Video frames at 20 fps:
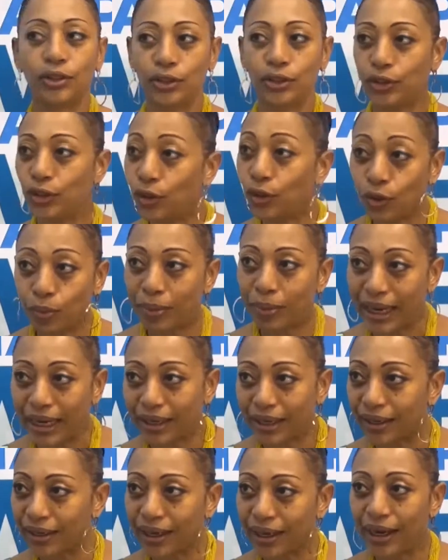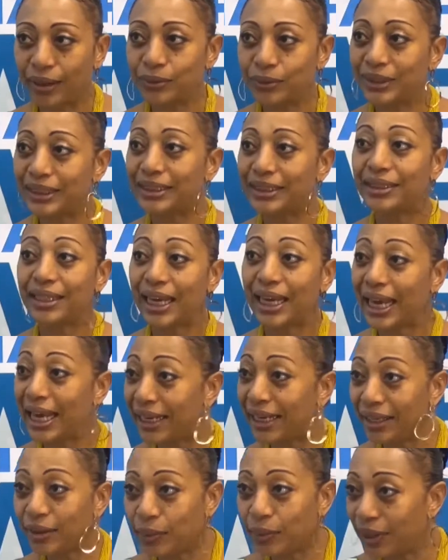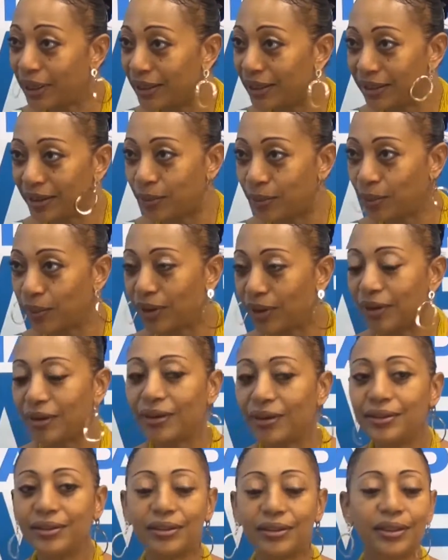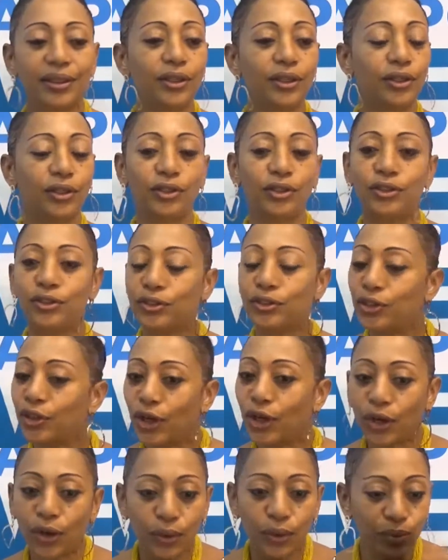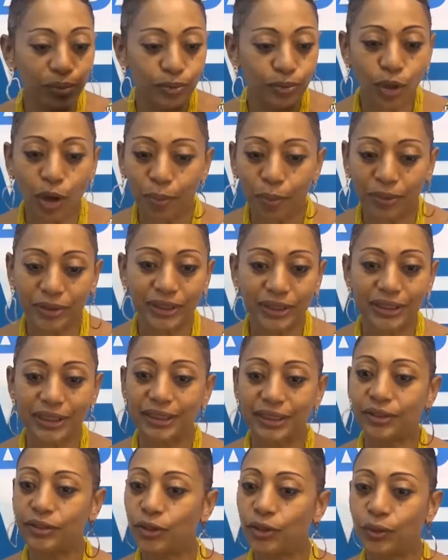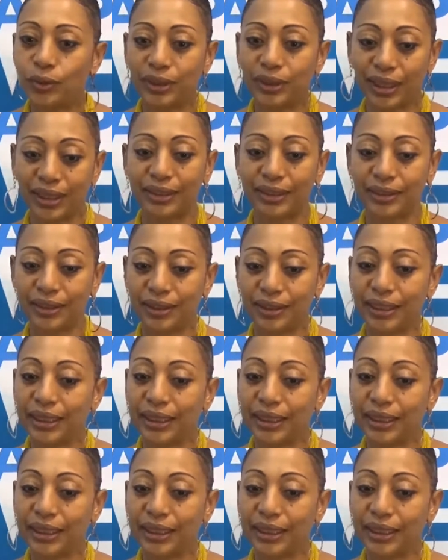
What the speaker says: No bank accounts anywhere in the world, no property, no nothing.